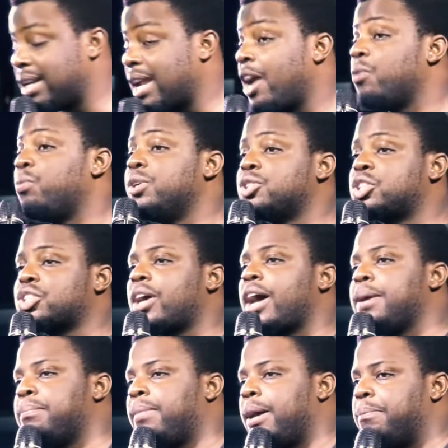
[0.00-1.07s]
And I will
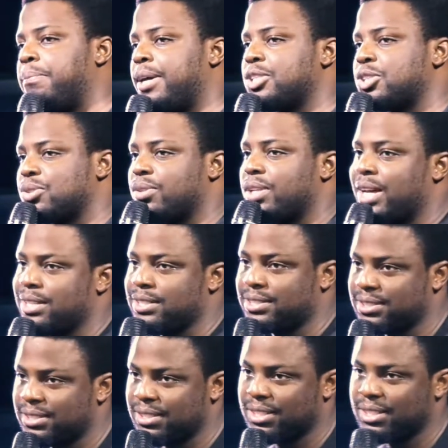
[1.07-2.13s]
try my best
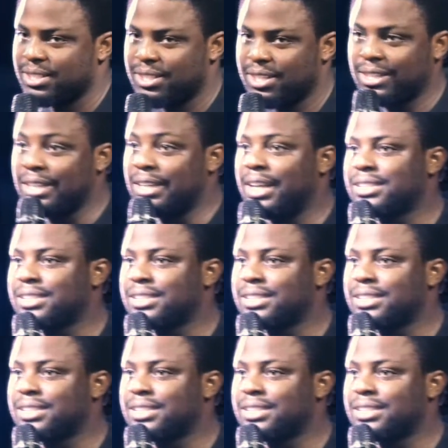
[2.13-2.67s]
tonight in the